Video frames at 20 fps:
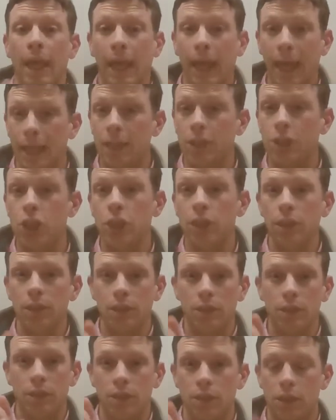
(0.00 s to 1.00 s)
Energy,
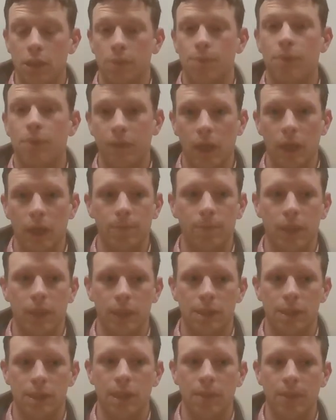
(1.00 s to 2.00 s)
that's provided by
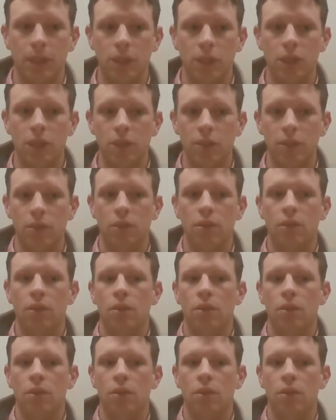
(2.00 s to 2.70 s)
a steam engine.